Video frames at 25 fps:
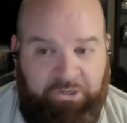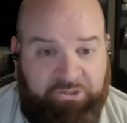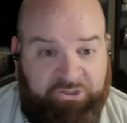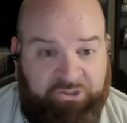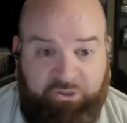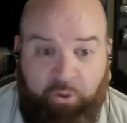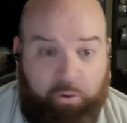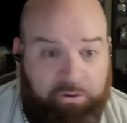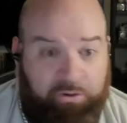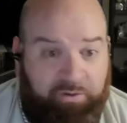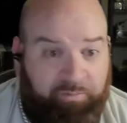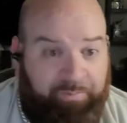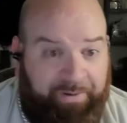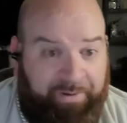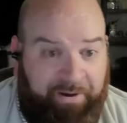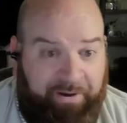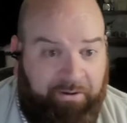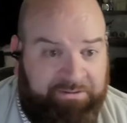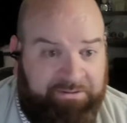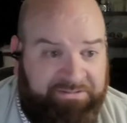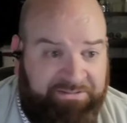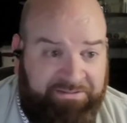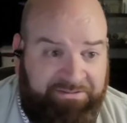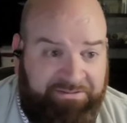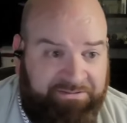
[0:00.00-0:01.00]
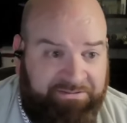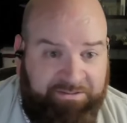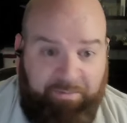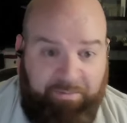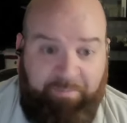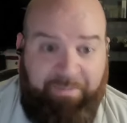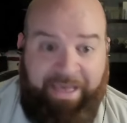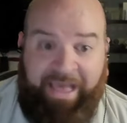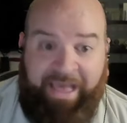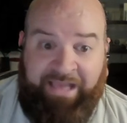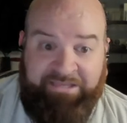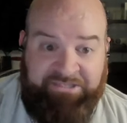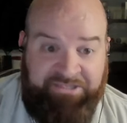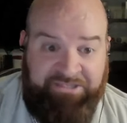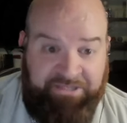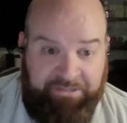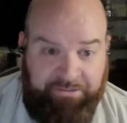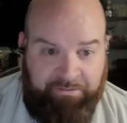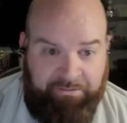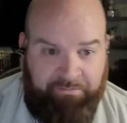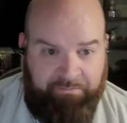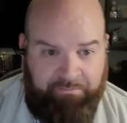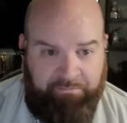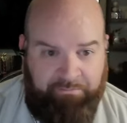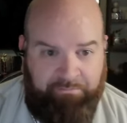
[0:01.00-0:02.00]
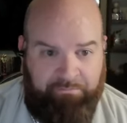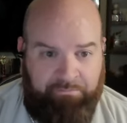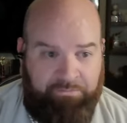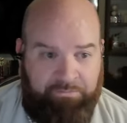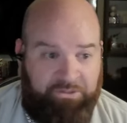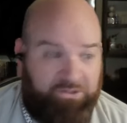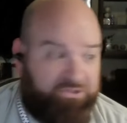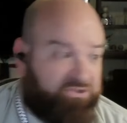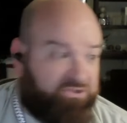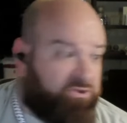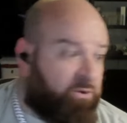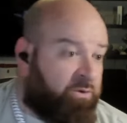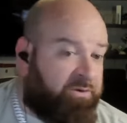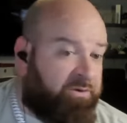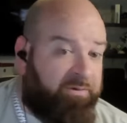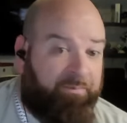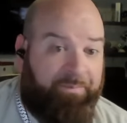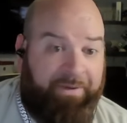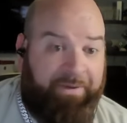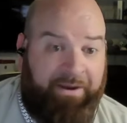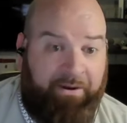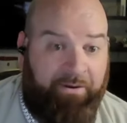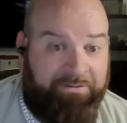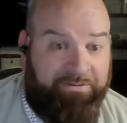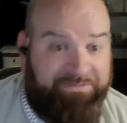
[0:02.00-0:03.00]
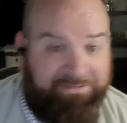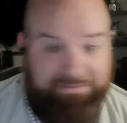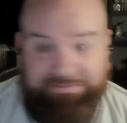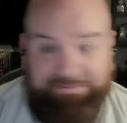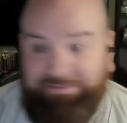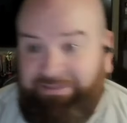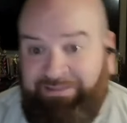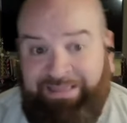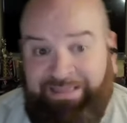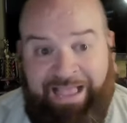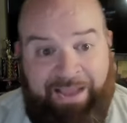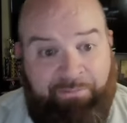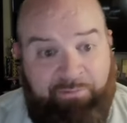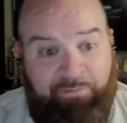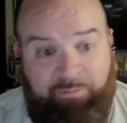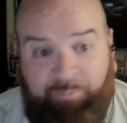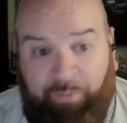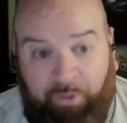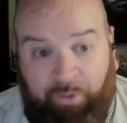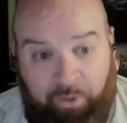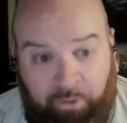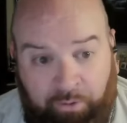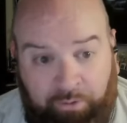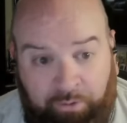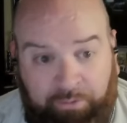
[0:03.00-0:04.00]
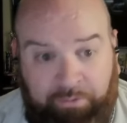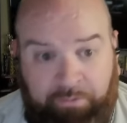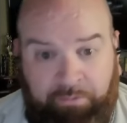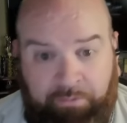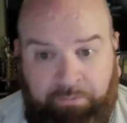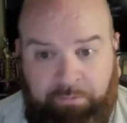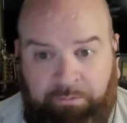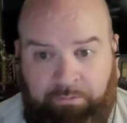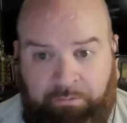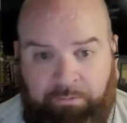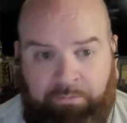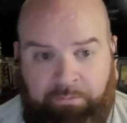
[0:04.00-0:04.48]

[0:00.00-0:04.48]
There's no comparison to Magic. There's no comparison to Larry Bird.